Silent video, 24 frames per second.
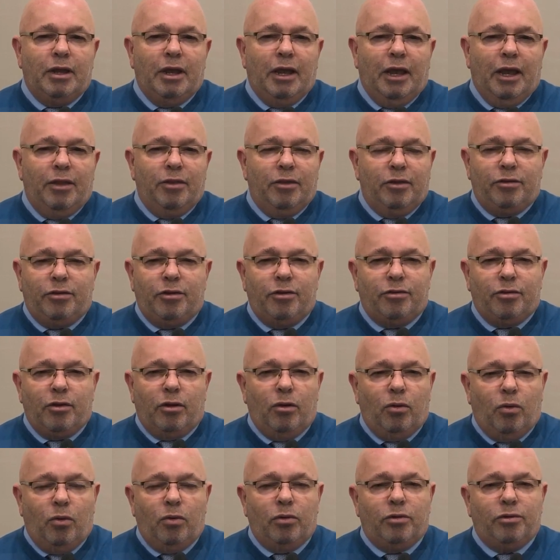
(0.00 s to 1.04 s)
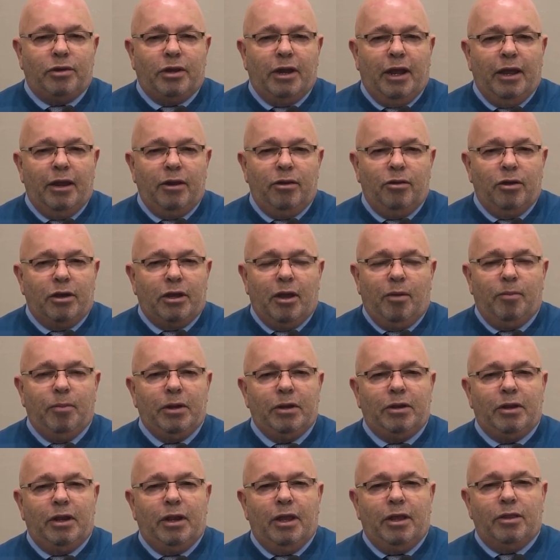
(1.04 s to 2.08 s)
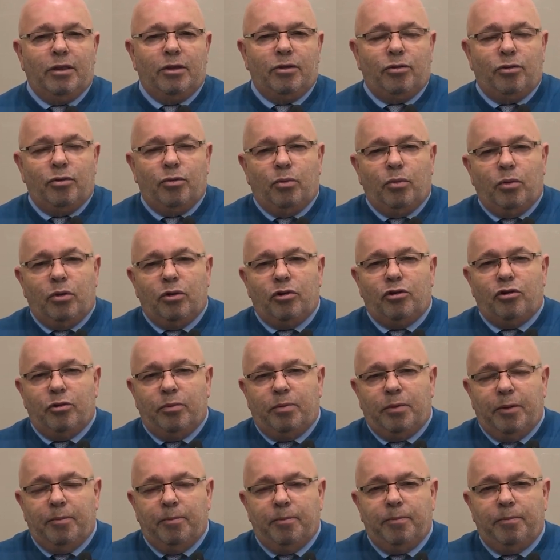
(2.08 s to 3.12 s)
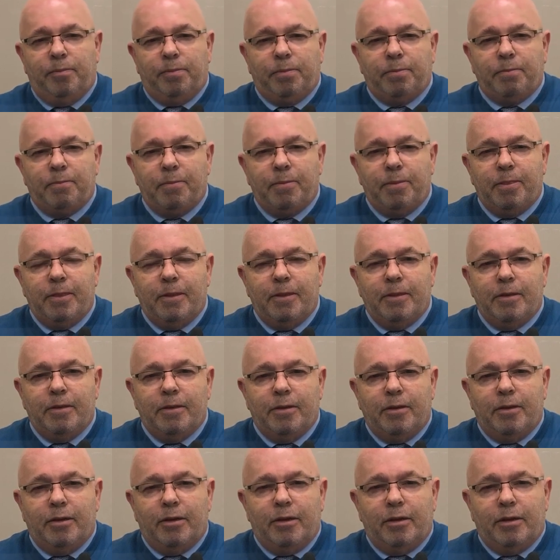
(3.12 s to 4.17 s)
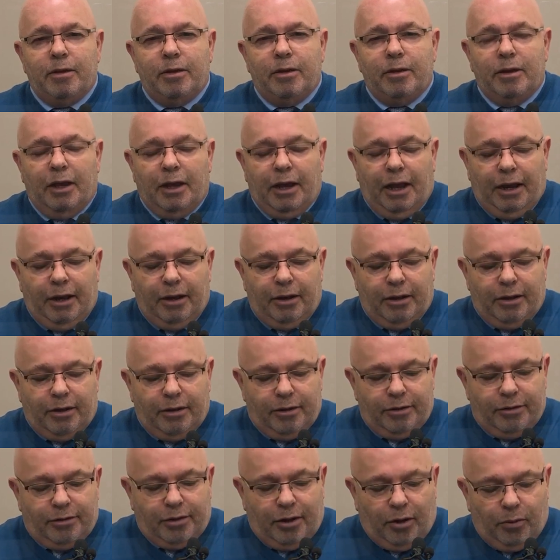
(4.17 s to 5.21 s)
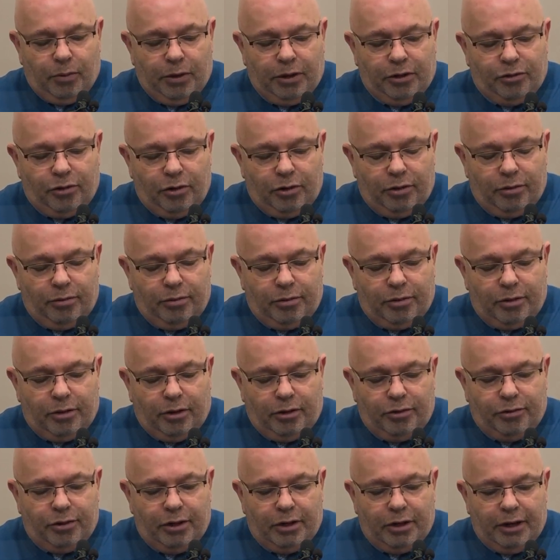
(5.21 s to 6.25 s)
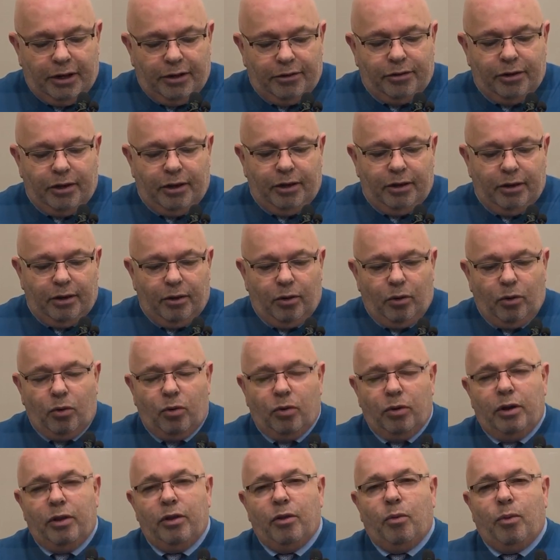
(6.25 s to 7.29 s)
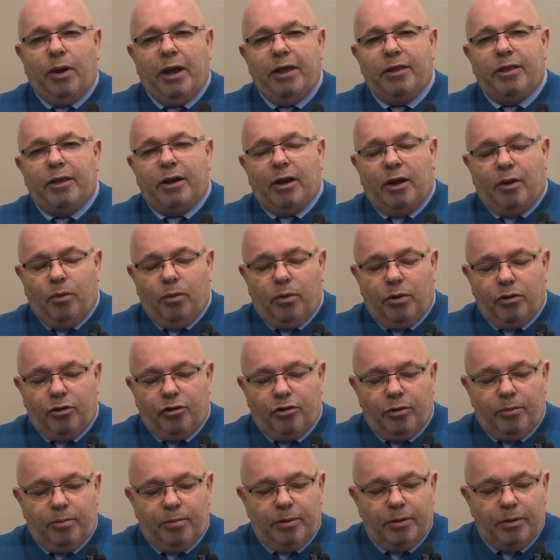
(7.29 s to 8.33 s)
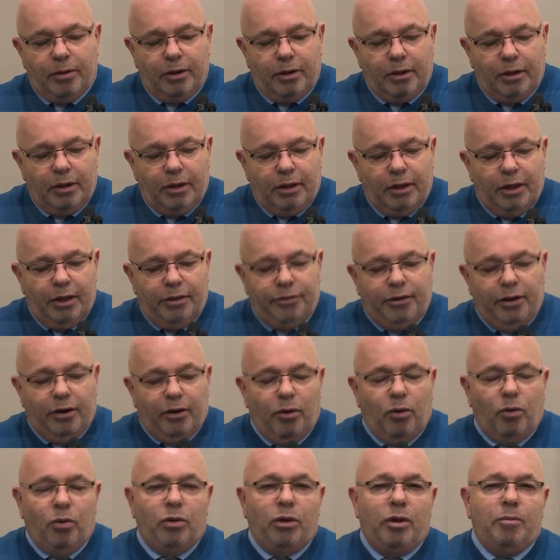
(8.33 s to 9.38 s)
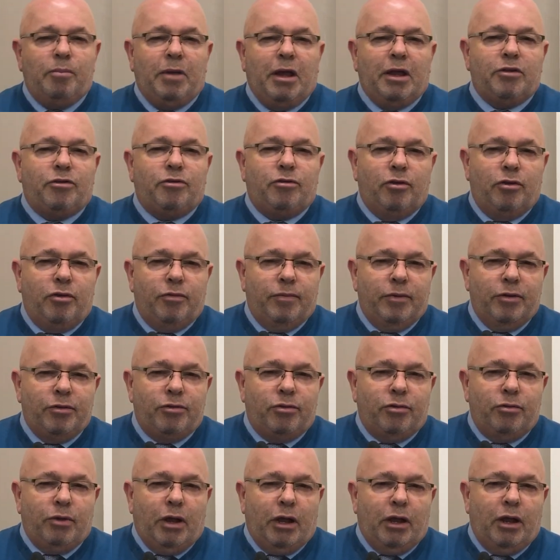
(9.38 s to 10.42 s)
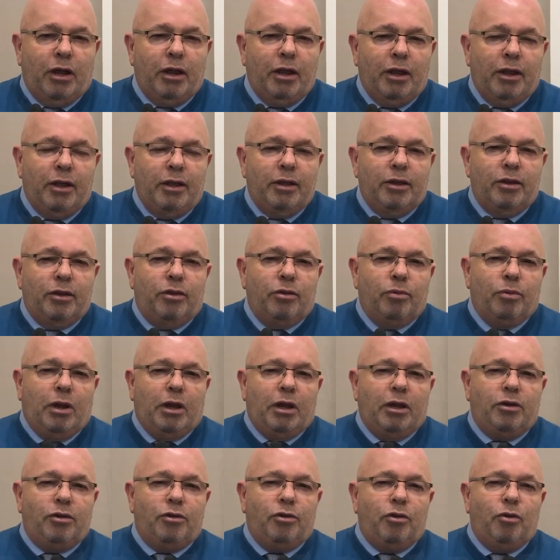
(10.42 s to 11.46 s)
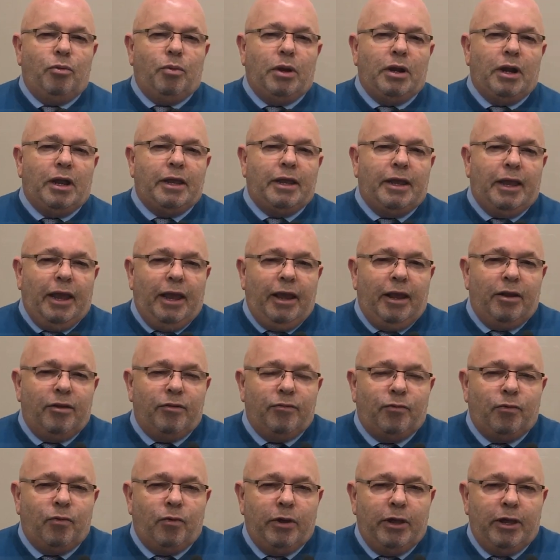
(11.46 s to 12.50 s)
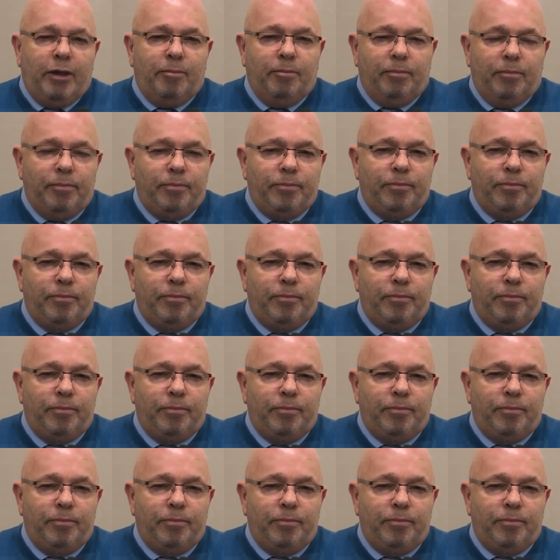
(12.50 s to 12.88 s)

And this is the Lord's day, and you're coming together to worship Him. And so we should consider is He Lord in the way that I worship? Is He Lord in my service? Do I do, I do what I can for Him?